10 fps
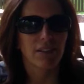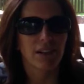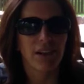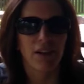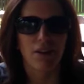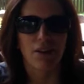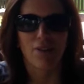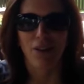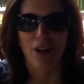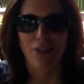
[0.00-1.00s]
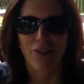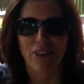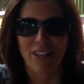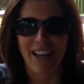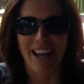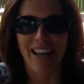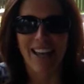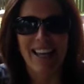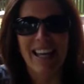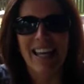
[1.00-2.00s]
uh, vlog for the day,
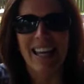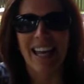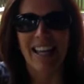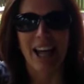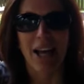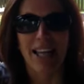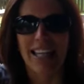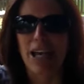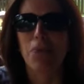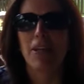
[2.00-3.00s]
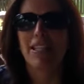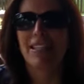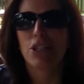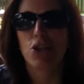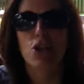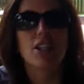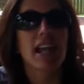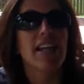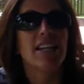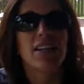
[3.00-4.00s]
and I can't wait to see yours.
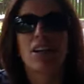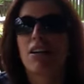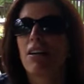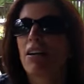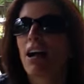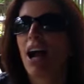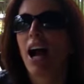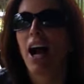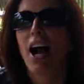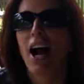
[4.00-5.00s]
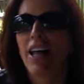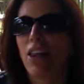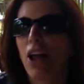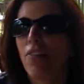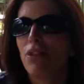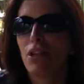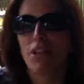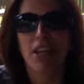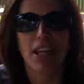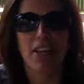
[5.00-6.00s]
And I loved
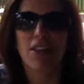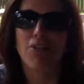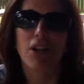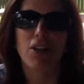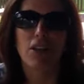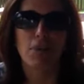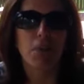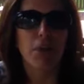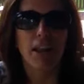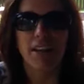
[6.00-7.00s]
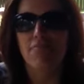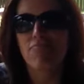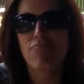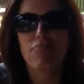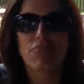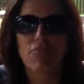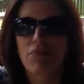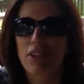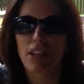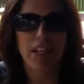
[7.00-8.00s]
the the vlog, the people that
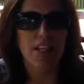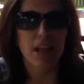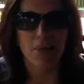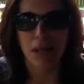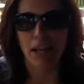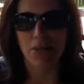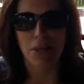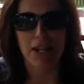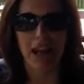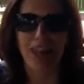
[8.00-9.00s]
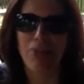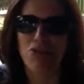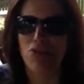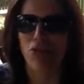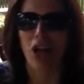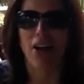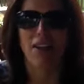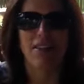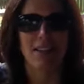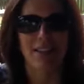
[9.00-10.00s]
linked up last week. I loved your
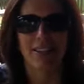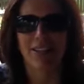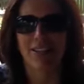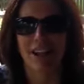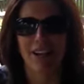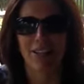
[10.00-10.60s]
vlogs, and I